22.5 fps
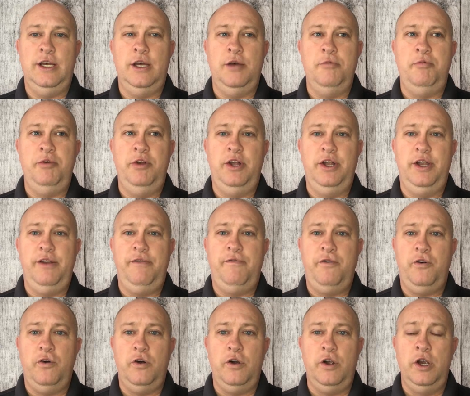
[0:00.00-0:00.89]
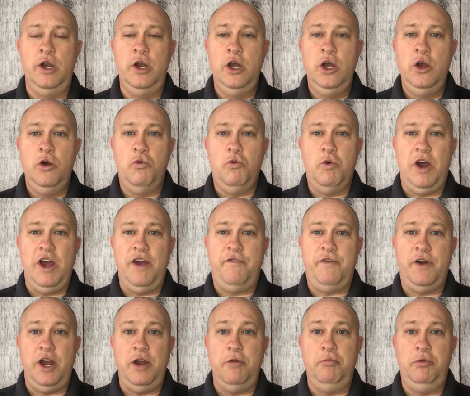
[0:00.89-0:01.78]
ability for
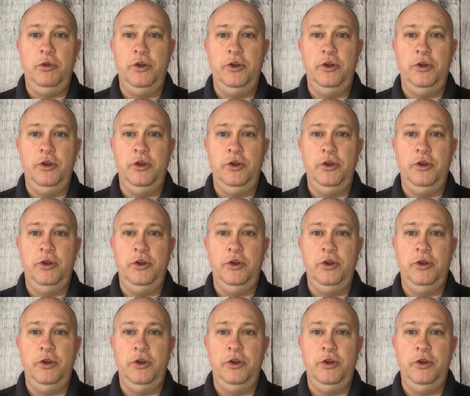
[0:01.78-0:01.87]
Wi-Fi and